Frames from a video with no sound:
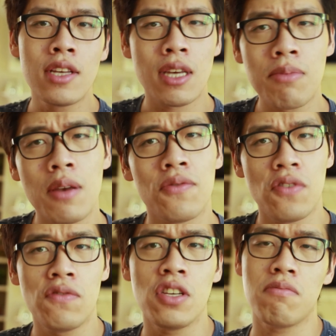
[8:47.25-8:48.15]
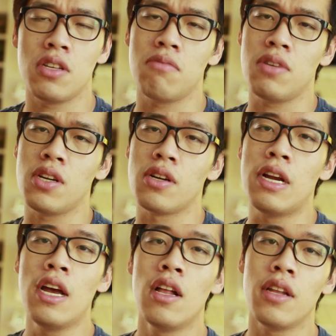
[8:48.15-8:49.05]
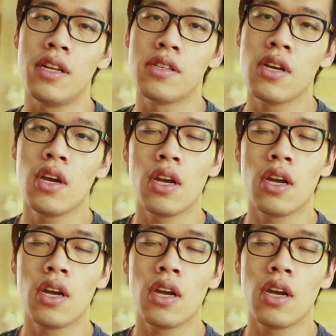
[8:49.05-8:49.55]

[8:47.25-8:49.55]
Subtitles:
sometimes 15mm lens.